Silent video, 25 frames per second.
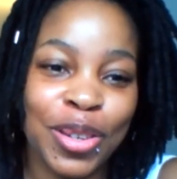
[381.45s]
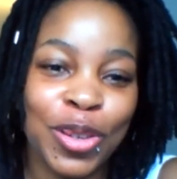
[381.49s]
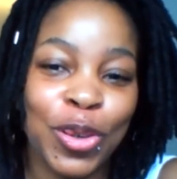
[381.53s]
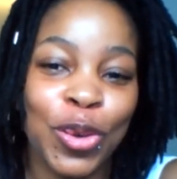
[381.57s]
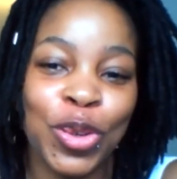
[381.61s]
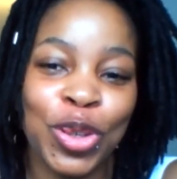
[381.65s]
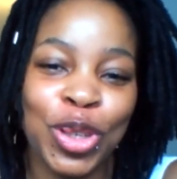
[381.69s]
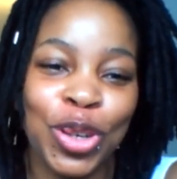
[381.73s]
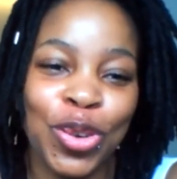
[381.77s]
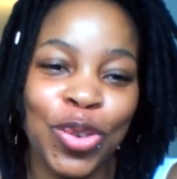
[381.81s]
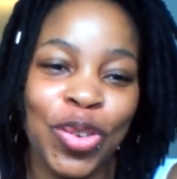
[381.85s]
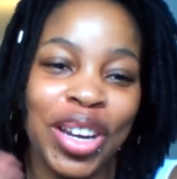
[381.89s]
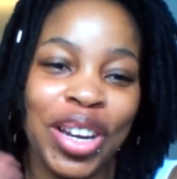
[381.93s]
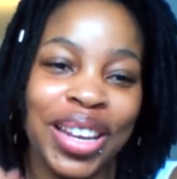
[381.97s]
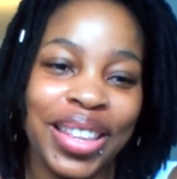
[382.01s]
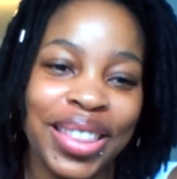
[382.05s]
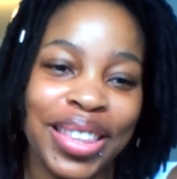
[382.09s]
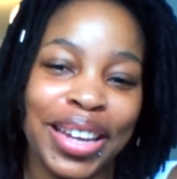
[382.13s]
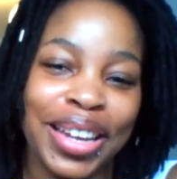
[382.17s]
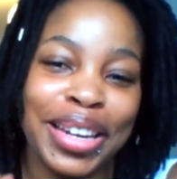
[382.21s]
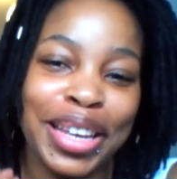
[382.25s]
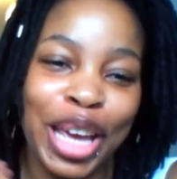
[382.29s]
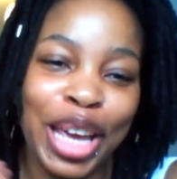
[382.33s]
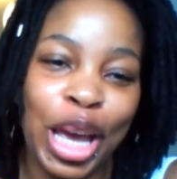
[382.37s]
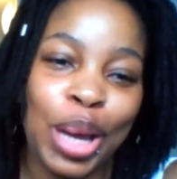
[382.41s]
So she really
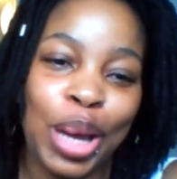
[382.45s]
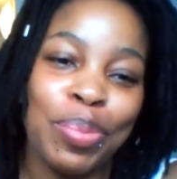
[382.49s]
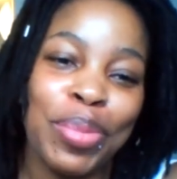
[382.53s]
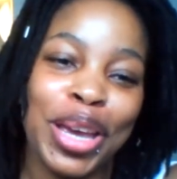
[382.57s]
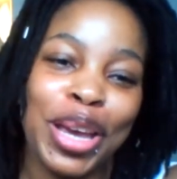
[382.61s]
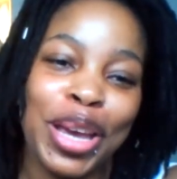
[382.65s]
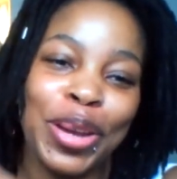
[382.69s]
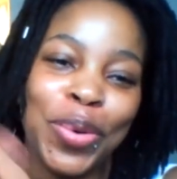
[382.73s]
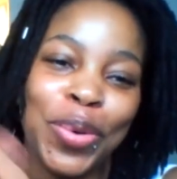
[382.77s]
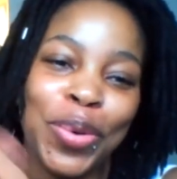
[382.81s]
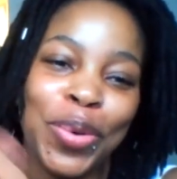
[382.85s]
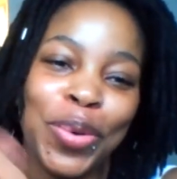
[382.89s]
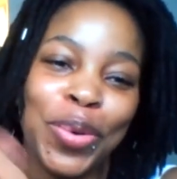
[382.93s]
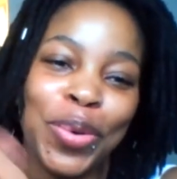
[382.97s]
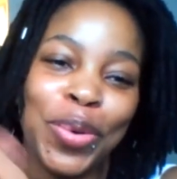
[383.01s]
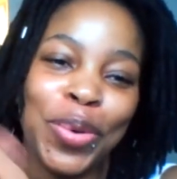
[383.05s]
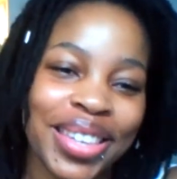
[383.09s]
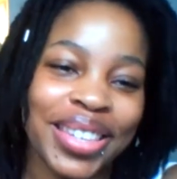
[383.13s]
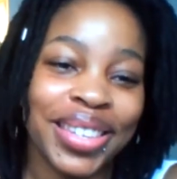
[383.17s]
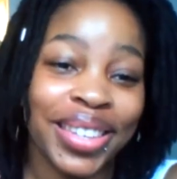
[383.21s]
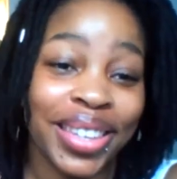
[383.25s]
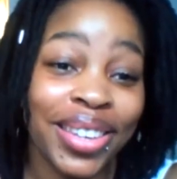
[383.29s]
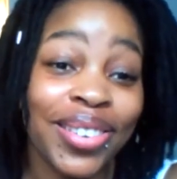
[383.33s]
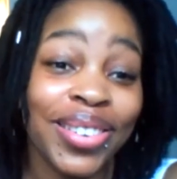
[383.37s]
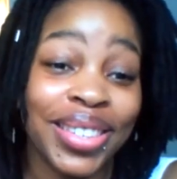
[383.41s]
then came in with the
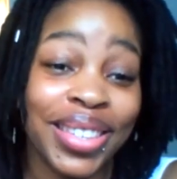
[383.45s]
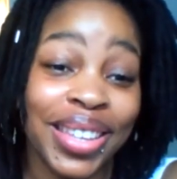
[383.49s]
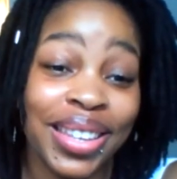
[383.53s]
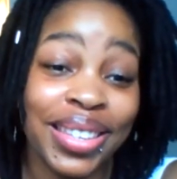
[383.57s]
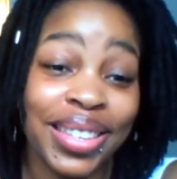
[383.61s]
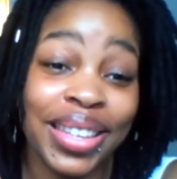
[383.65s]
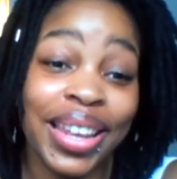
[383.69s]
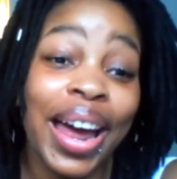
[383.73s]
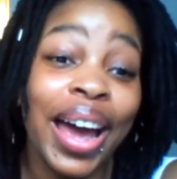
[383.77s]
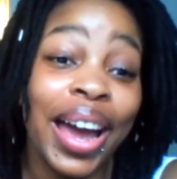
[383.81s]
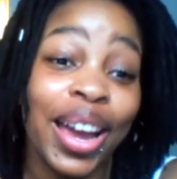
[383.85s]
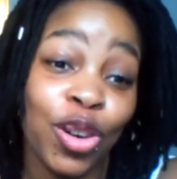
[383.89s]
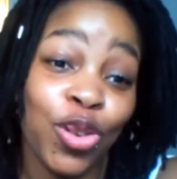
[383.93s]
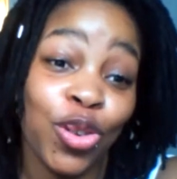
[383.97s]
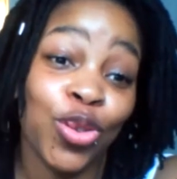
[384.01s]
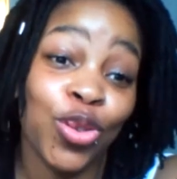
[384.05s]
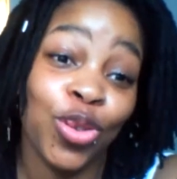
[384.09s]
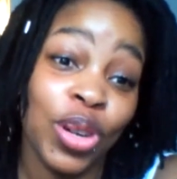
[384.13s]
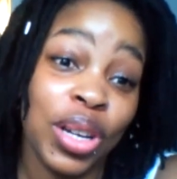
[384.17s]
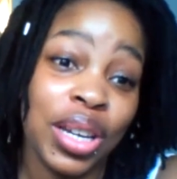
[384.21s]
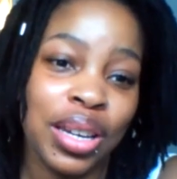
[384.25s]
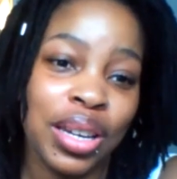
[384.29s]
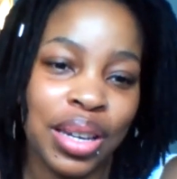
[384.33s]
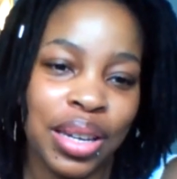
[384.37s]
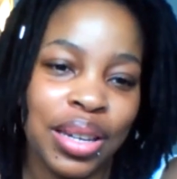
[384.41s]
skill sets that I
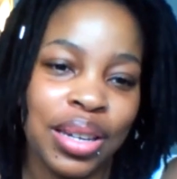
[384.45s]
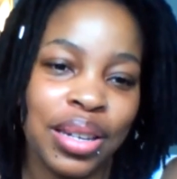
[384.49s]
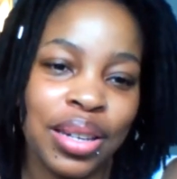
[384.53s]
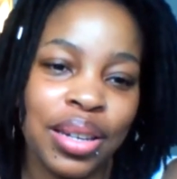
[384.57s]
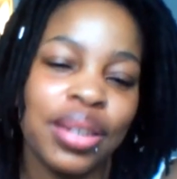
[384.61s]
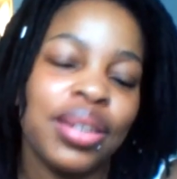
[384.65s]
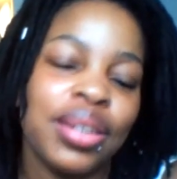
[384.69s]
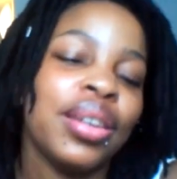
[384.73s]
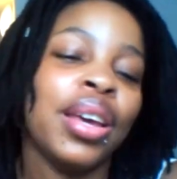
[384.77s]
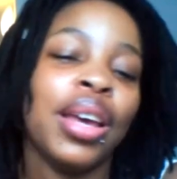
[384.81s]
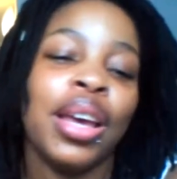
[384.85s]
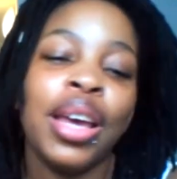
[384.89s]
truly needed